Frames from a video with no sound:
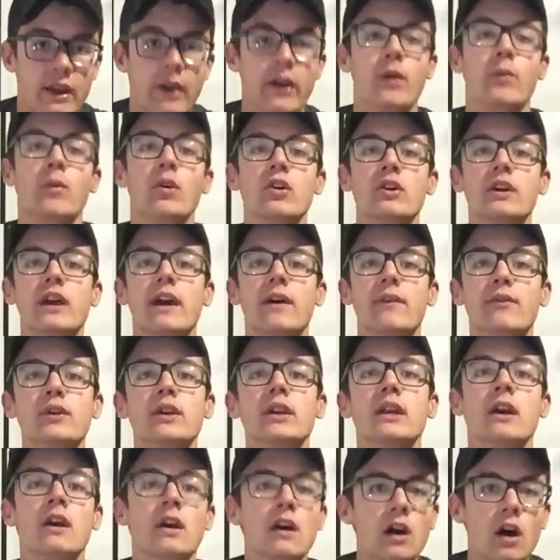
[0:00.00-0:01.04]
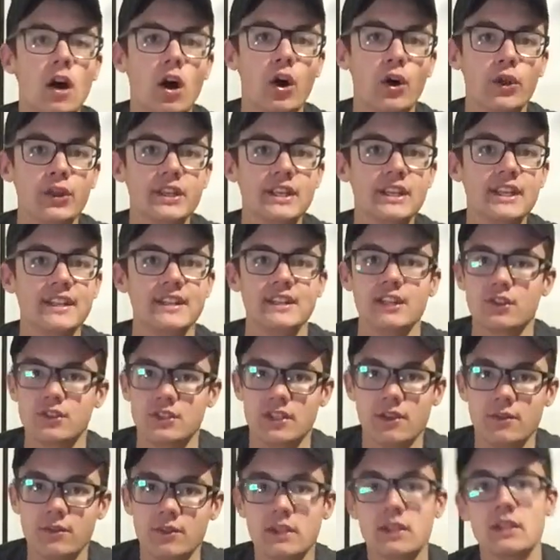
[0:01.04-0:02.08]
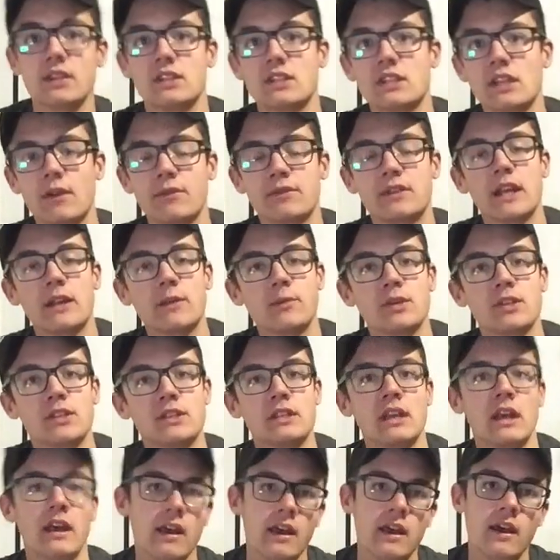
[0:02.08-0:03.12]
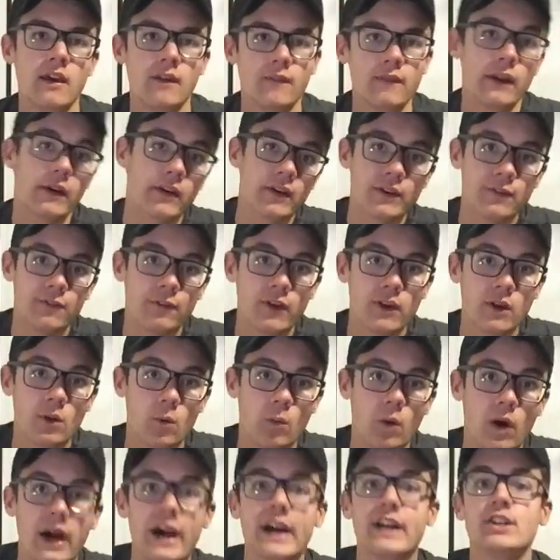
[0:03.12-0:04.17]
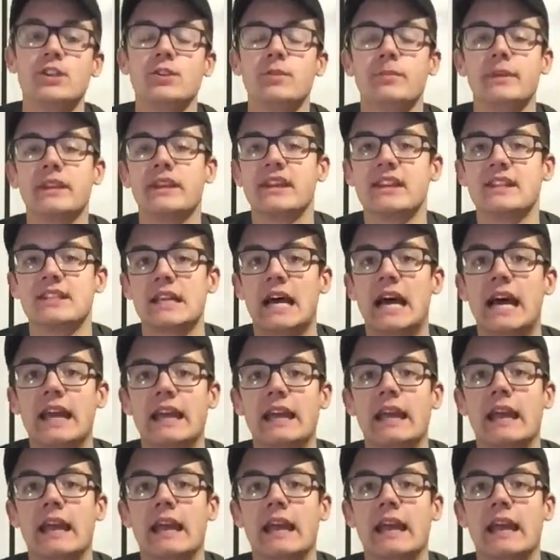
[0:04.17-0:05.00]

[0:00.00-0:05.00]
Now, I won't cover all the details, even the stuff that was very fun to watch, because I